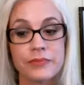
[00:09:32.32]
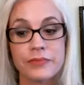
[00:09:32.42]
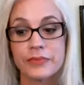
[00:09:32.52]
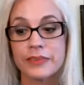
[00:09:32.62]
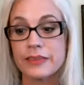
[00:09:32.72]

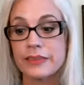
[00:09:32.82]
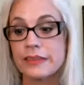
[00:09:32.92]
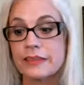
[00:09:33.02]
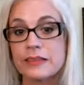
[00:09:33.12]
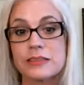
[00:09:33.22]

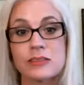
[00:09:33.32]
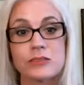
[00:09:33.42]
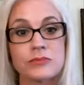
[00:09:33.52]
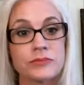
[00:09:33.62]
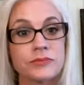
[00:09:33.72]

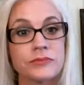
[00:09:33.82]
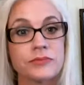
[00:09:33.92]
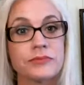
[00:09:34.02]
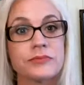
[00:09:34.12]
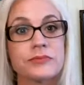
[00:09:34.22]

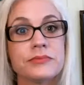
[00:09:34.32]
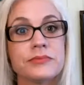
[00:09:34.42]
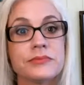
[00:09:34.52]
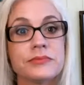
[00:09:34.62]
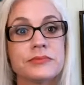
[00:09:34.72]

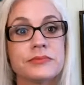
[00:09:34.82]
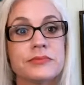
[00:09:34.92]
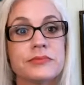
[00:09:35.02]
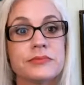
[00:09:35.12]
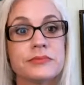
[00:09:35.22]

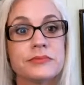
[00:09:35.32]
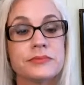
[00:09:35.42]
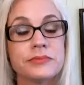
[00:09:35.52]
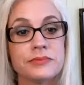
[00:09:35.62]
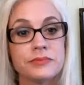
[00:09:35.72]

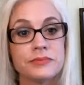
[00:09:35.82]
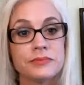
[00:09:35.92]
(silent)